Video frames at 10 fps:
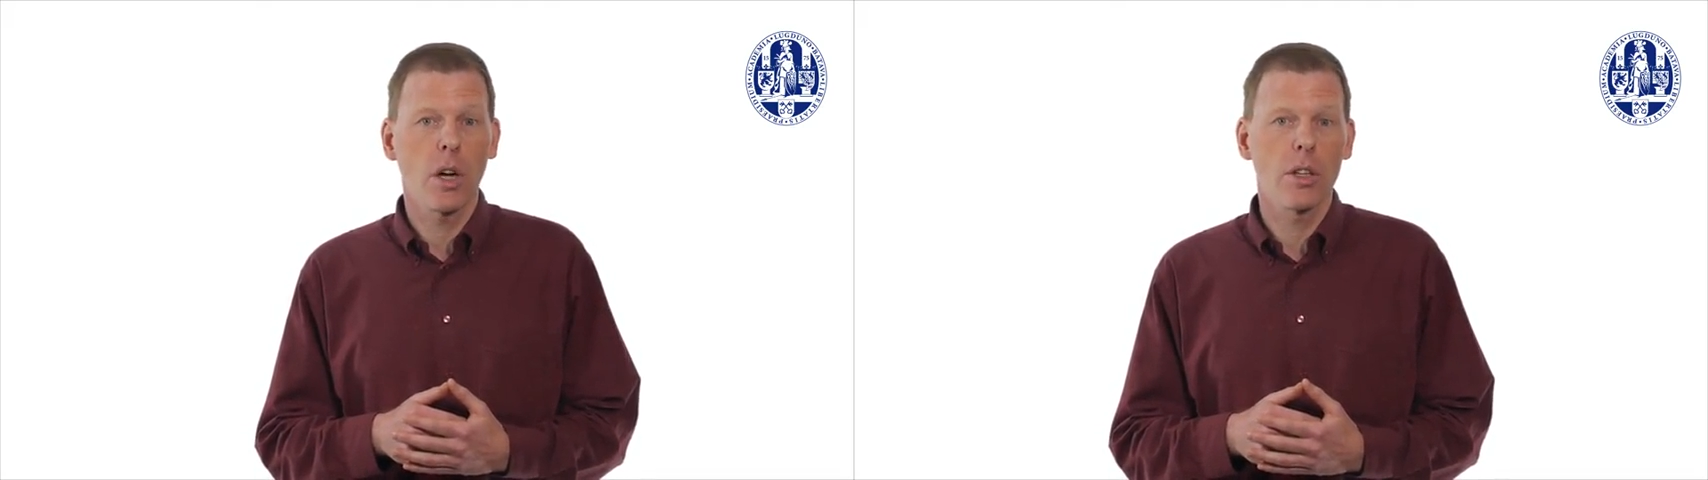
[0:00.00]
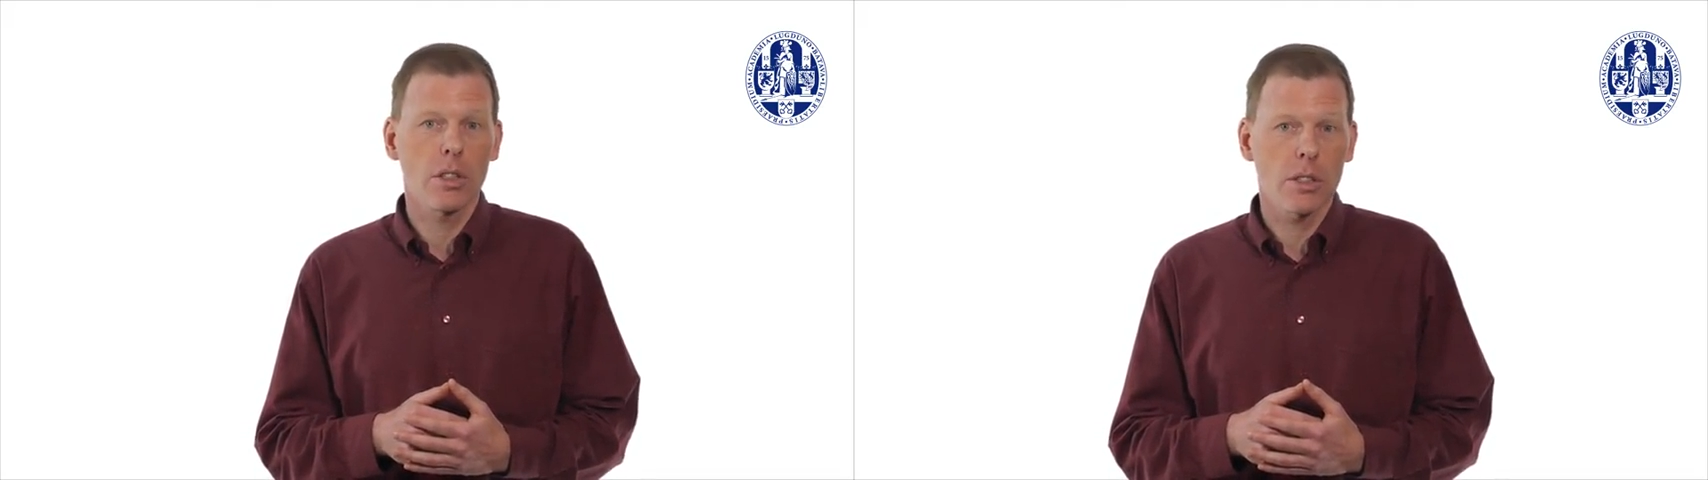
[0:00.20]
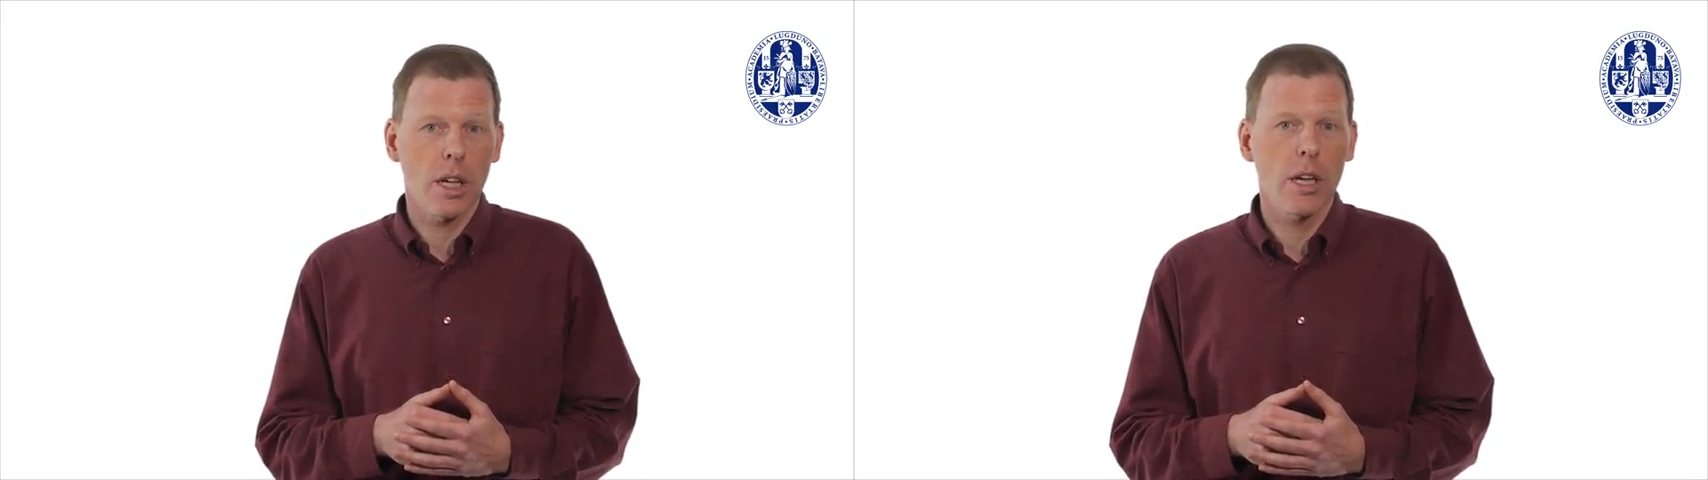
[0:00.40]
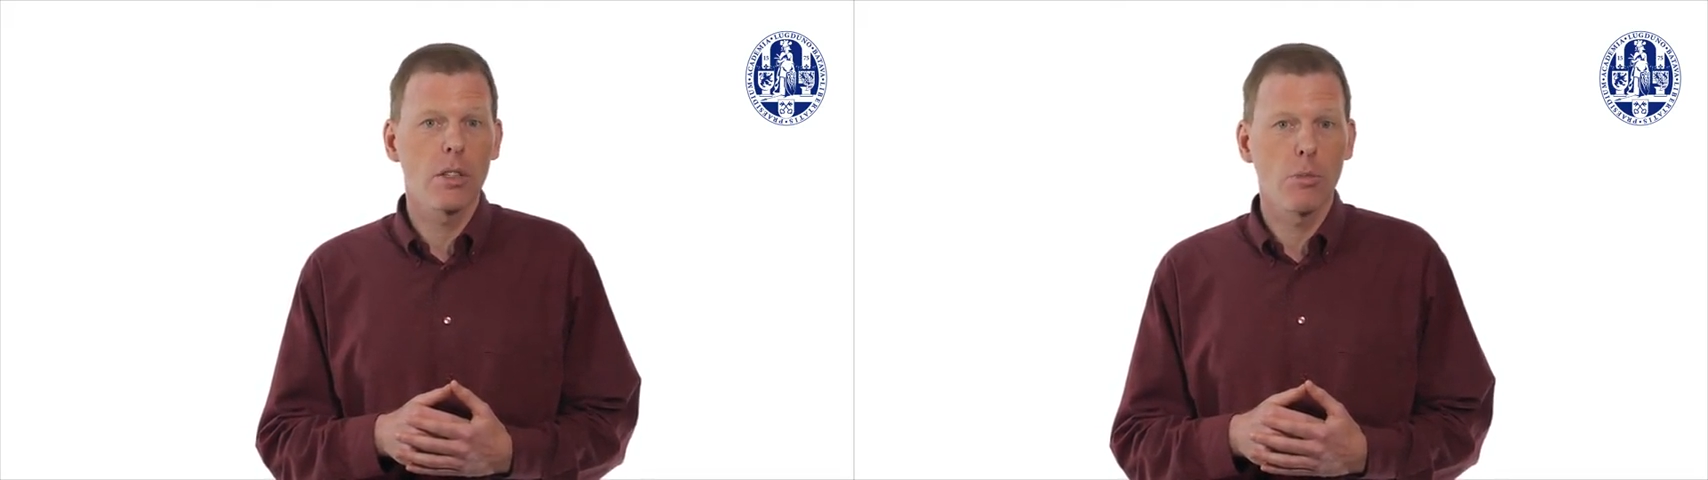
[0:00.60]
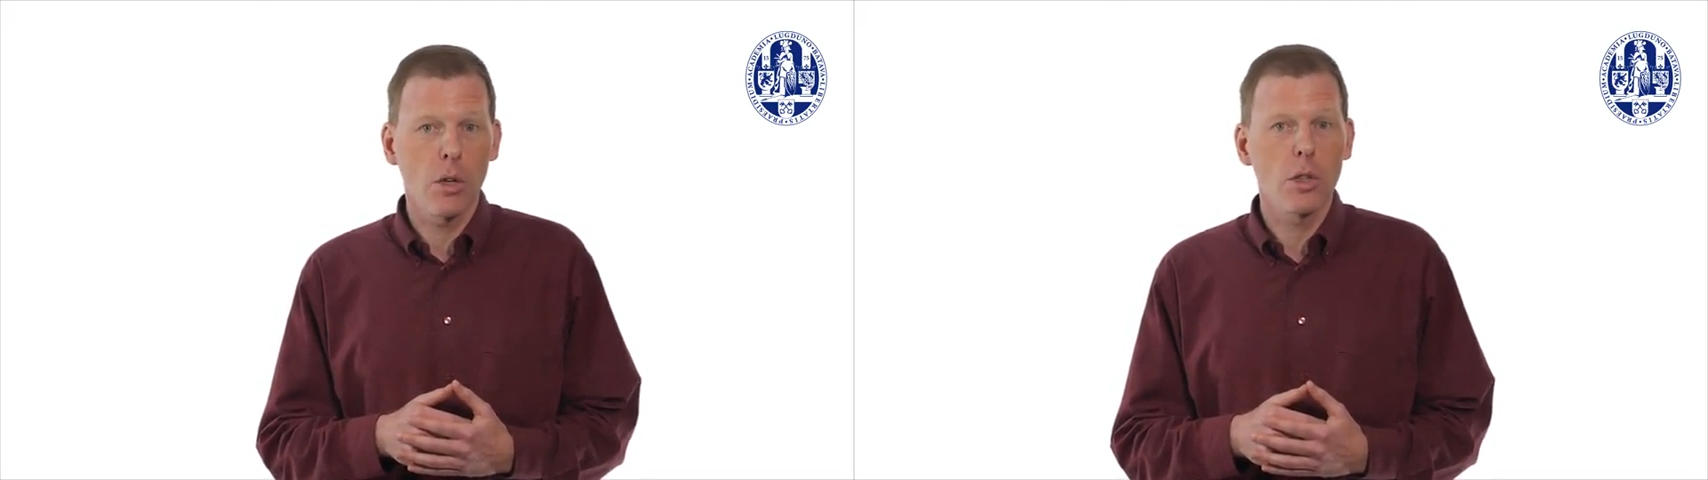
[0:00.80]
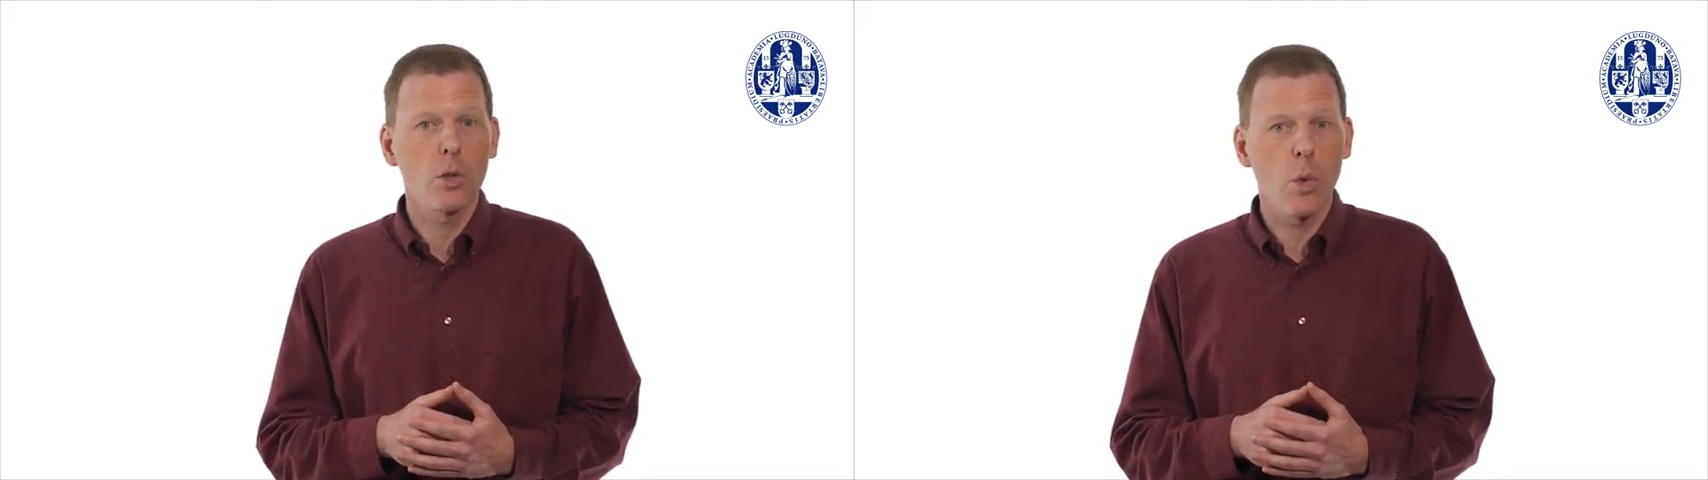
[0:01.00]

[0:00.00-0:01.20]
understand the models